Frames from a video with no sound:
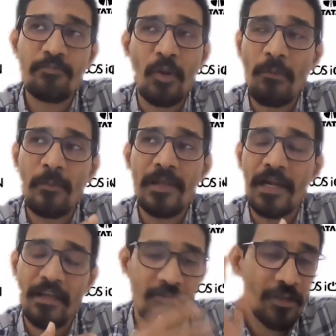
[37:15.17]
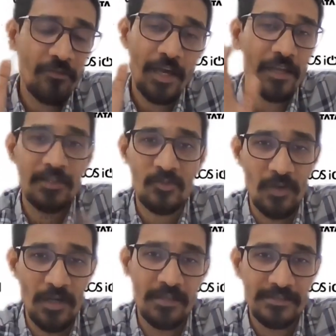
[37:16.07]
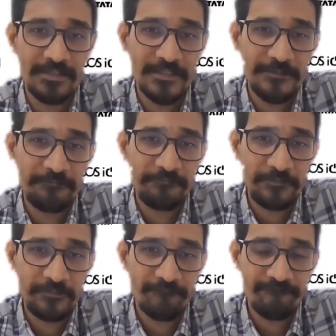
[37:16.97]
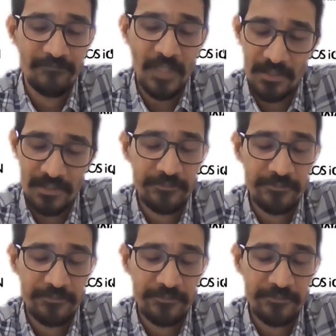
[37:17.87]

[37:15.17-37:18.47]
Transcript: probably at everywhere in this world. Thanks.